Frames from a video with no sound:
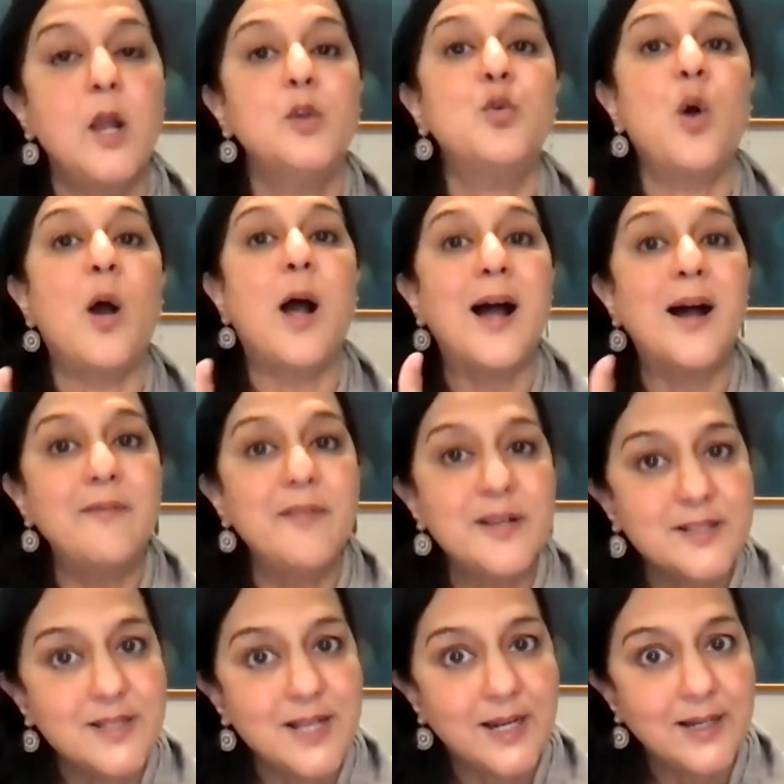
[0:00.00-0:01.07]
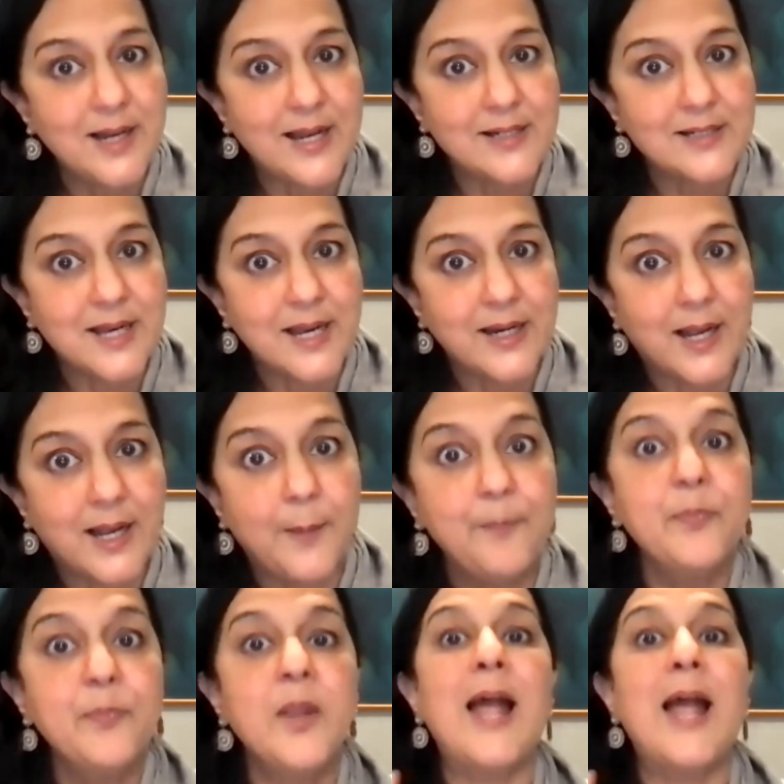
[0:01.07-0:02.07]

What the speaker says: to harvest that lantana